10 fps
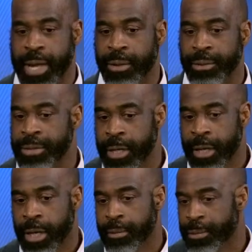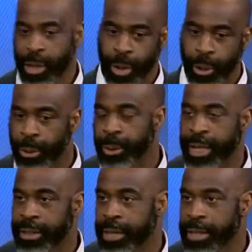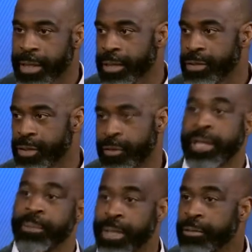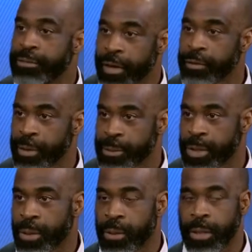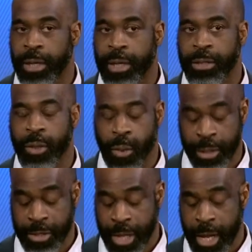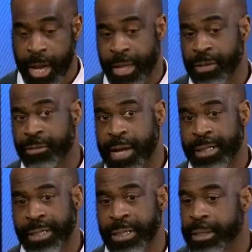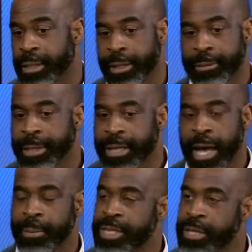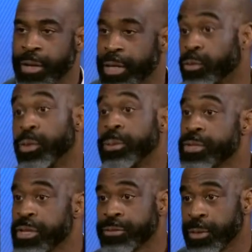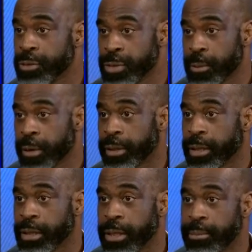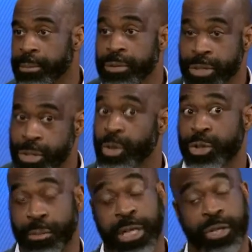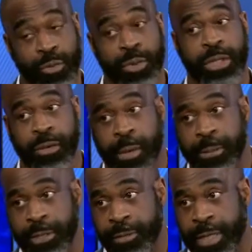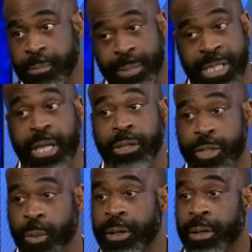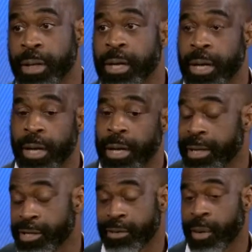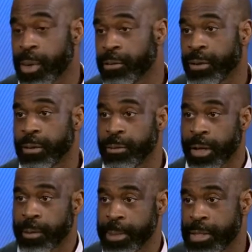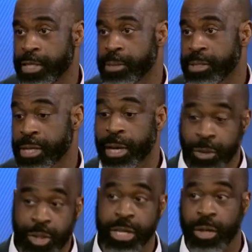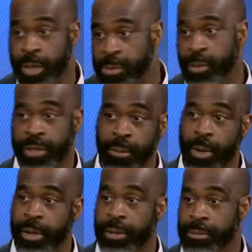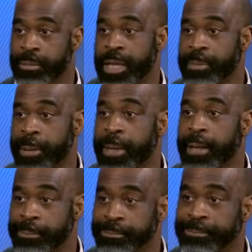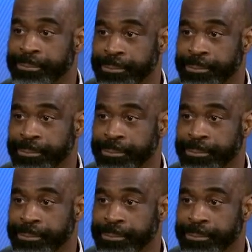around the code and kind of the development of crypto and the coins. And then finally, commentary and rumors that flow through the market. Social media is a really great place for that, and particularly Twitter. And it's a great way for market participants to understand what's moving the market minute by minute.